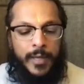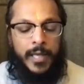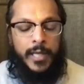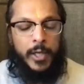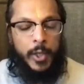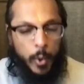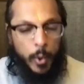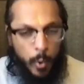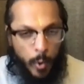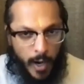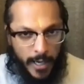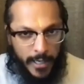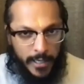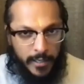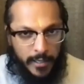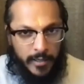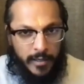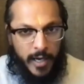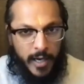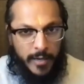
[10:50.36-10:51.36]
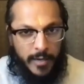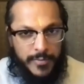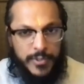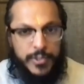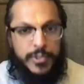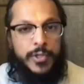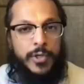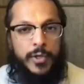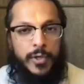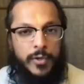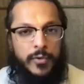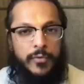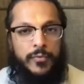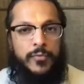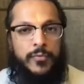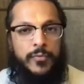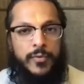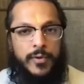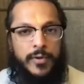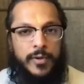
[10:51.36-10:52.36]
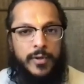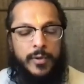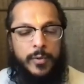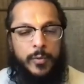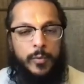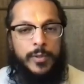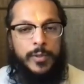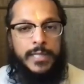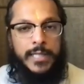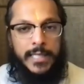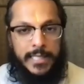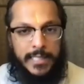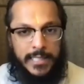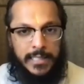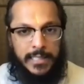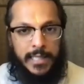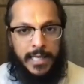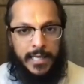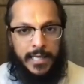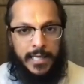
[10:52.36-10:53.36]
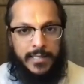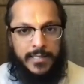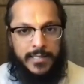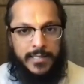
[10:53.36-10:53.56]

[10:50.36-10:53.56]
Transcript: inquire, observe with the intellect.